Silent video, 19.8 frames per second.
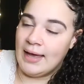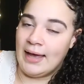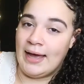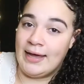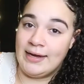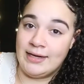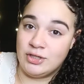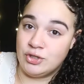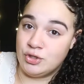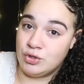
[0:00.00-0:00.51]

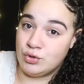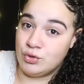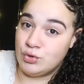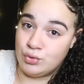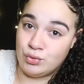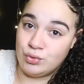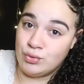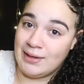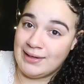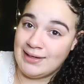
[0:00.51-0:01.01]
I didn't
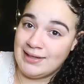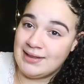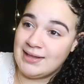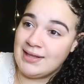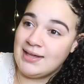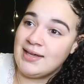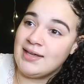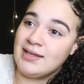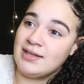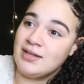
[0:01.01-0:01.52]
do
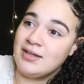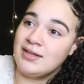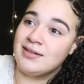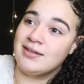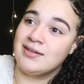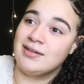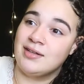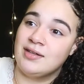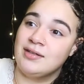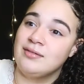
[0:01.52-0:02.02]
anything
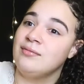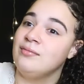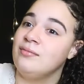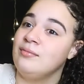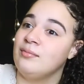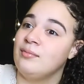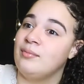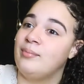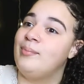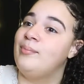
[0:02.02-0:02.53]

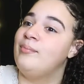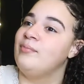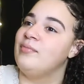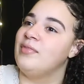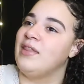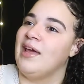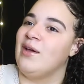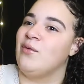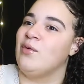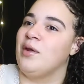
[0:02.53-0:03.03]

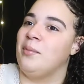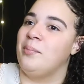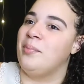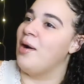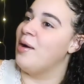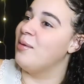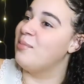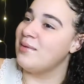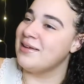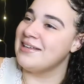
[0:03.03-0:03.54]
like with a
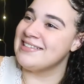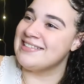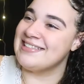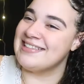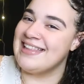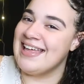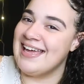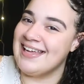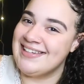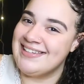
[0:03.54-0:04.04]
purpose
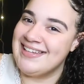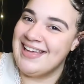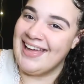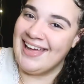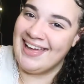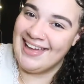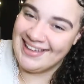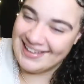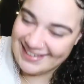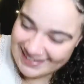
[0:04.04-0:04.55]
that day.